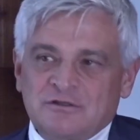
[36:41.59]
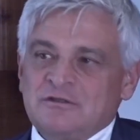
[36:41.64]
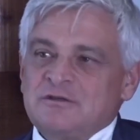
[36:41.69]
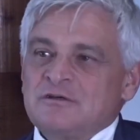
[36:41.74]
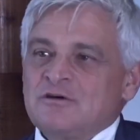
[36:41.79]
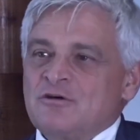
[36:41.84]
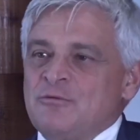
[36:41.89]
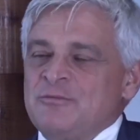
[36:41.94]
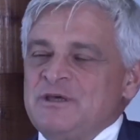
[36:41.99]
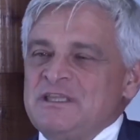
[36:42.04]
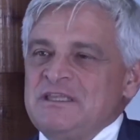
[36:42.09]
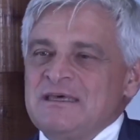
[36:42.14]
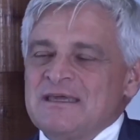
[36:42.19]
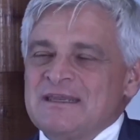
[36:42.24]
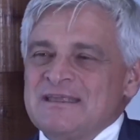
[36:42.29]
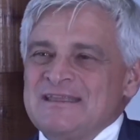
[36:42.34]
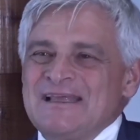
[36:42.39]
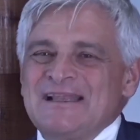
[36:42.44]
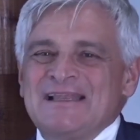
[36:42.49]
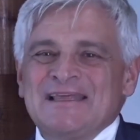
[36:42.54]
We will
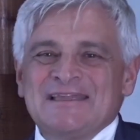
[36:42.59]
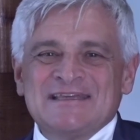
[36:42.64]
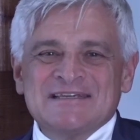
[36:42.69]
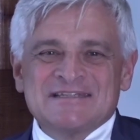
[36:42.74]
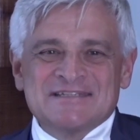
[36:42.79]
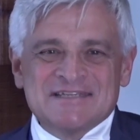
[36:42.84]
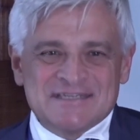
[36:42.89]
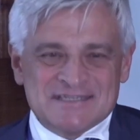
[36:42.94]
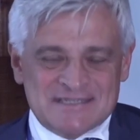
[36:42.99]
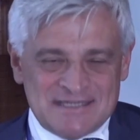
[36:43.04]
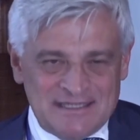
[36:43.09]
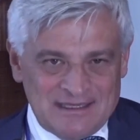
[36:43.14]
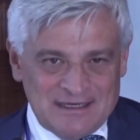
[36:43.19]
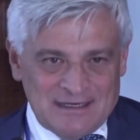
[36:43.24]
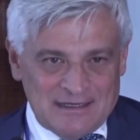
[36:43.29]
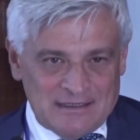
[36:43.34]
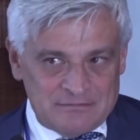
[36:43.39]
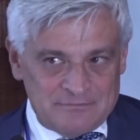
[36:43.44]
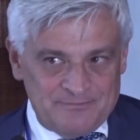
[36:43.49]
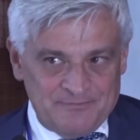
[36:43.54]
also
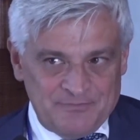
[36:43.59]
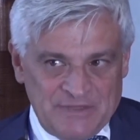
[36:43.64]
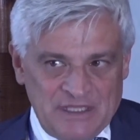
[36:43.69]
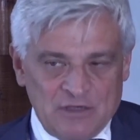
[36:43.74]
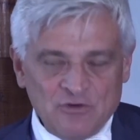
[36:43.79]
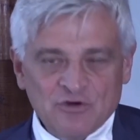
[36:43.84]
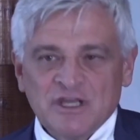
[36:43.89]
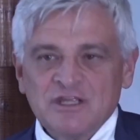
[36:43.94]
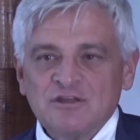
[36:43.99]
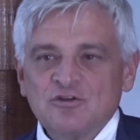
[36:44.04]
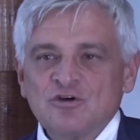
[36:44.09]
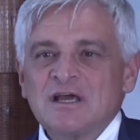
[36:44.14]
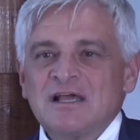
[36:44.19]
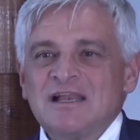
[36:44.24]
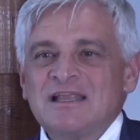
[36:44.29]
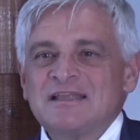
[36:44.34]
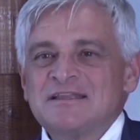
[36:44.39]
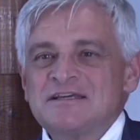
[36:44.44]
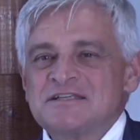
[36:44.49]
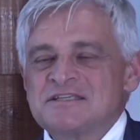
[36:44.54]
sign an agreement with the
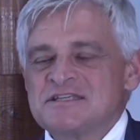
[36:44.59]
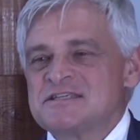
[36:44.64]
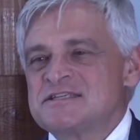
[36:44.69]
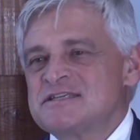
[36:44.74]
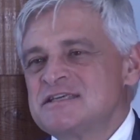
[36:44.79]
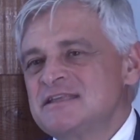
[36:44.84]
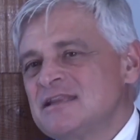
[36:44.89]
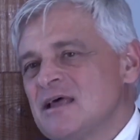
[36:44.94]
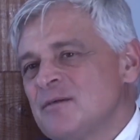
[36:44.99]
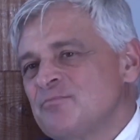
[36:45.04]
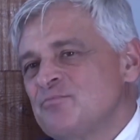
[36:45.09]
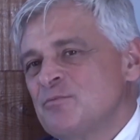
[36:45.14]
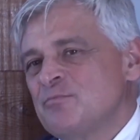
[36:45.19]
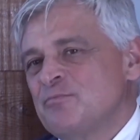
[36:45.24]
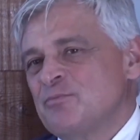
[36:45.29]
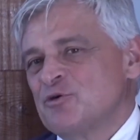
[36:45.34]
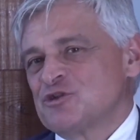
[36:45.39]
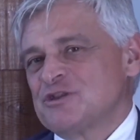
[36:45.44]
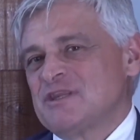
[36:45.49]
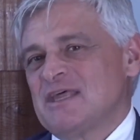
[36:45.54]
Département de
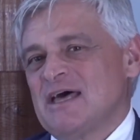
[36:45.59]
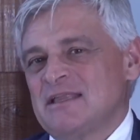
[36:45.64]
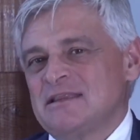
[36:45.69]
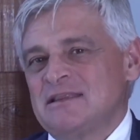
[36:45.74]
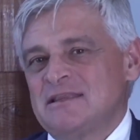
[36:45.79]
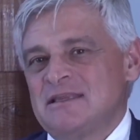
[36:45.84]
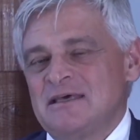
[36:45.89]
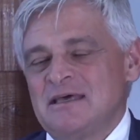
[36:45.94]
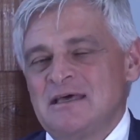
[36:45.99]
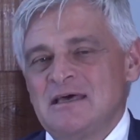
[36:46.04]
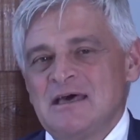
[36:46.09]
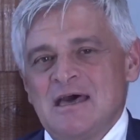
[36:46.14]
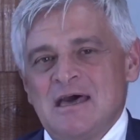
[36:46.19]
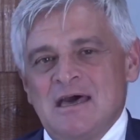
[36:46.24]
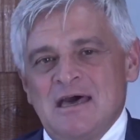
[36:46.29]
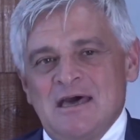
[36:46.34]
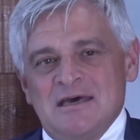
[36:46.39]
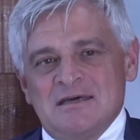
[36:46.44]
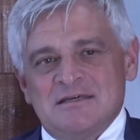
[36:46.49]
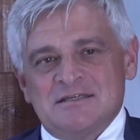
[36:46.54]
Savoie and
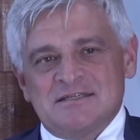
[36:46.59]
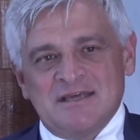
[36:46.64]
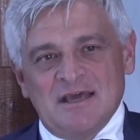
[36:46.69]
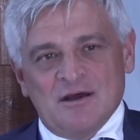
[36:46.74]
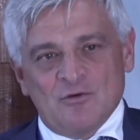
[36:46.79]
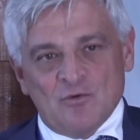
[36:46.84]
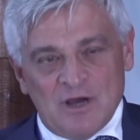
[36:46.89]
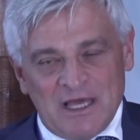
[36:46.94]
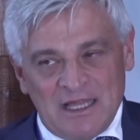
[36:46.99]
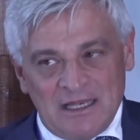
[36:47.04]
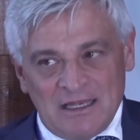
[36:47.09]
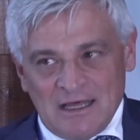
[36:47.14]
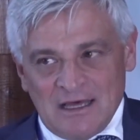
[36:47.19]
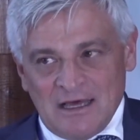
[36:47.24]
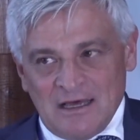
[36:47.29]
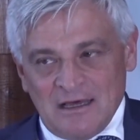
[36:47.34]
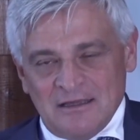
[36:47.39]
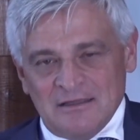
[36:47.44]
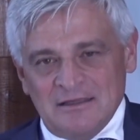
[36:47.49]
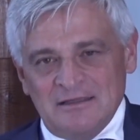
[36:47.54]
also with the
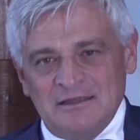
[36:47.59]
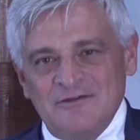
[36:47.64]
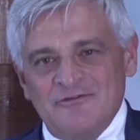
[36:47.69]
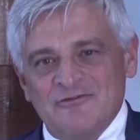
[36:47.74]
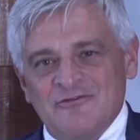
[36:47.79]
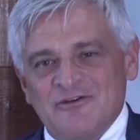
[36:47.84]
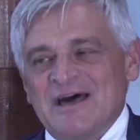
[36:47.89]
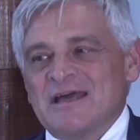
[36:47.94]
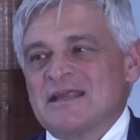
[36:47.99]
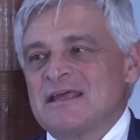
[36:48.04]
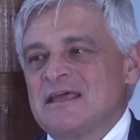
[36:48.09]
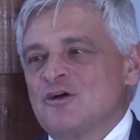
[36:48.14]
Département de Savoie